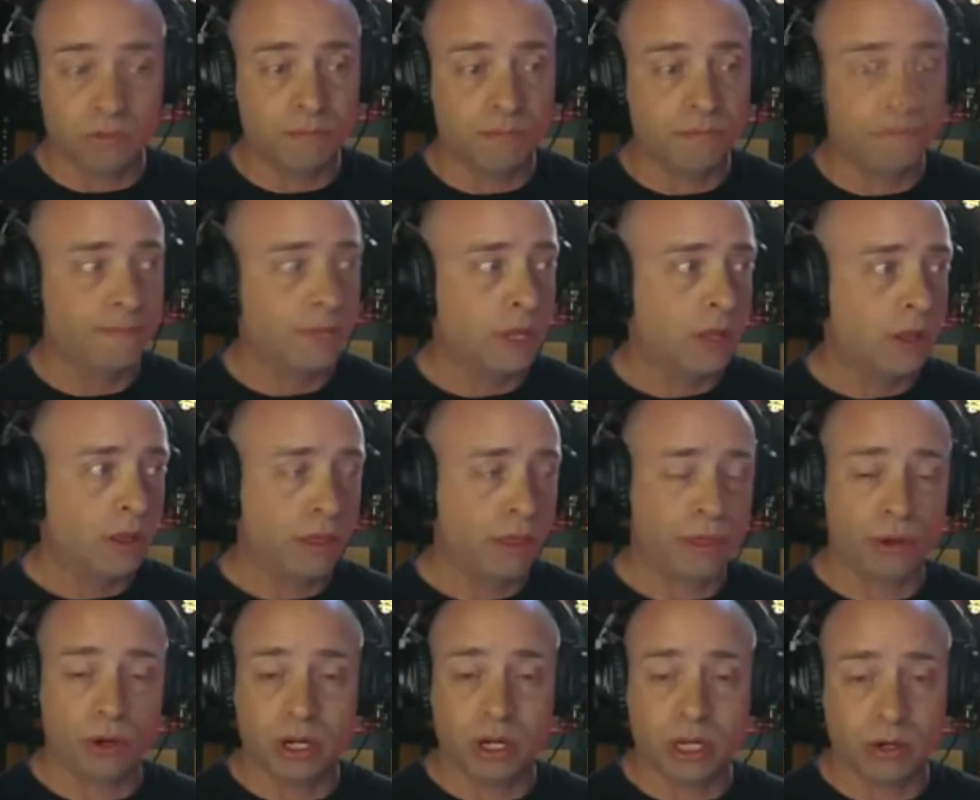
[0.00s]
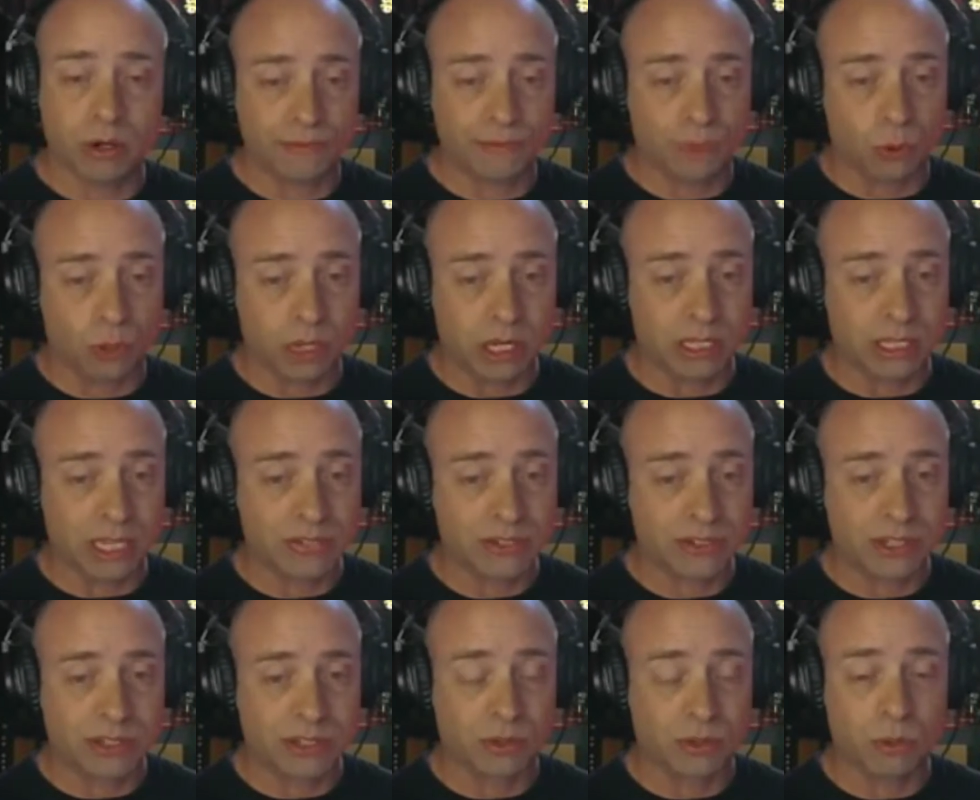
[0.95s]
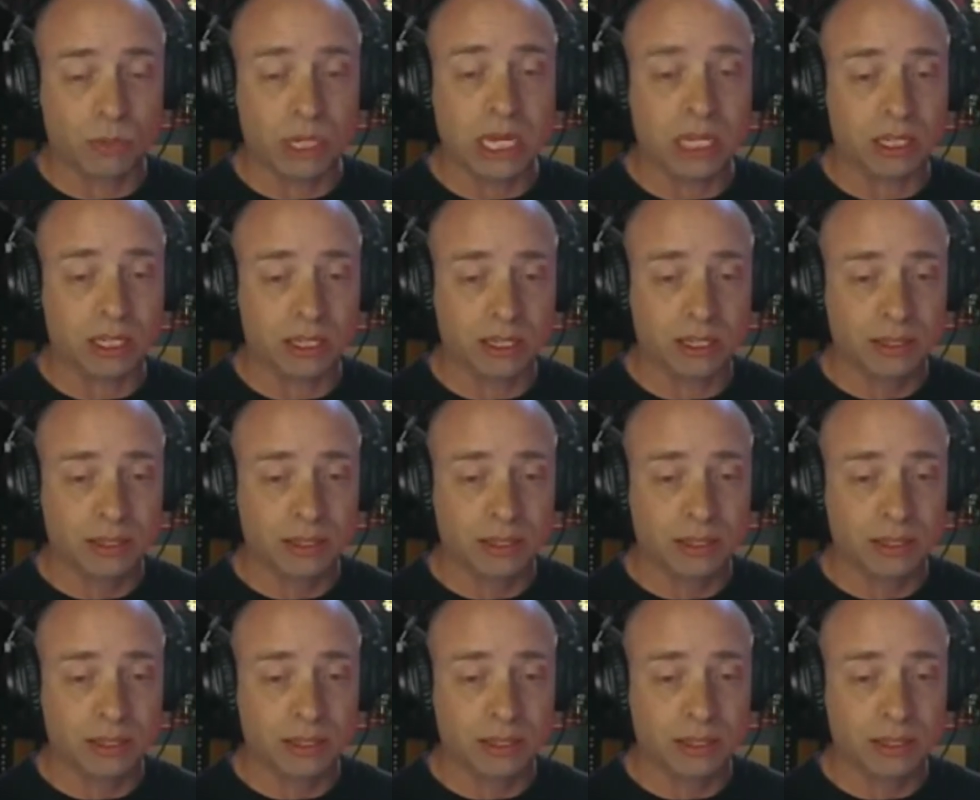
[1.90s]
30 or 40 lessons a week